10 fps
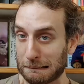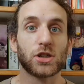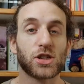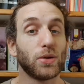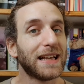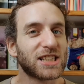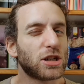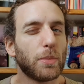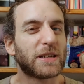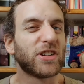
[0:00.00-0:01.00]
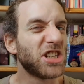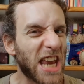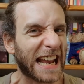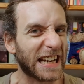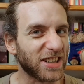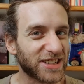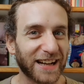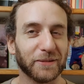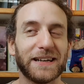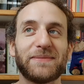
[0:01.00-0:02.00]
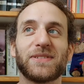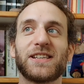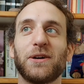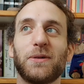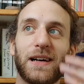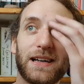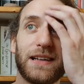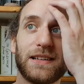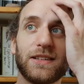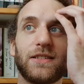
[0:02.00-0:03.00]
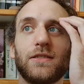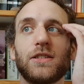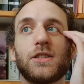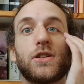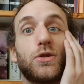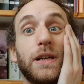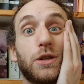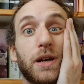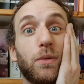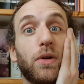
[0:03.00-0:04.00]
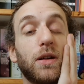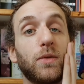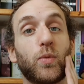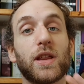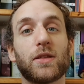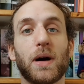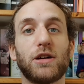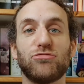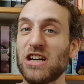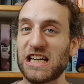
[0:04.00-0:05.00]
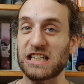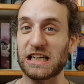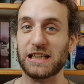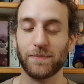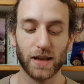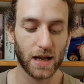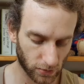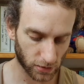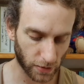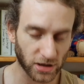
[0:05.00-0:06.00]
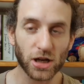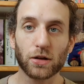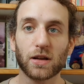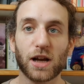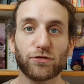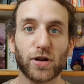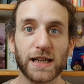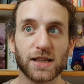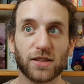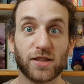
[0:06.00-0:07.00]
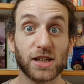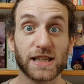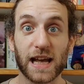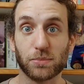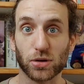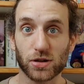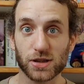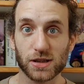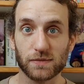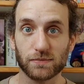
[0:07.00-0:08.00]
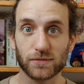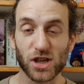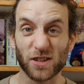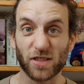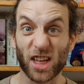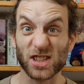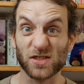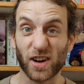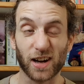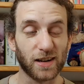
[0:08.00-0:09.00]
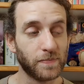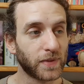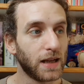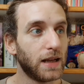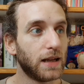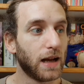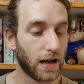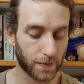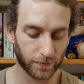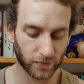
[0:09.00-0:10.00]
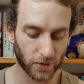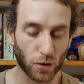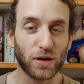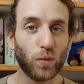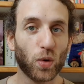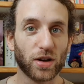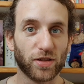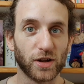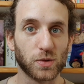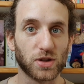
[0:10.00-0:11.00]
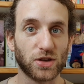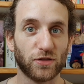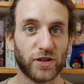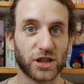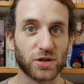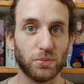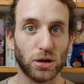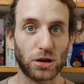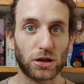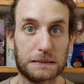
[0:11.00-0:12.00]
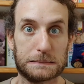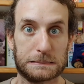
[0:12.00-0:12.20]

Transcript: So let's do a bit of a check-in, shall we? So 2021 with my reading. So in total, I've read 38 books, so thus far. Only one of those was a non-fiction book.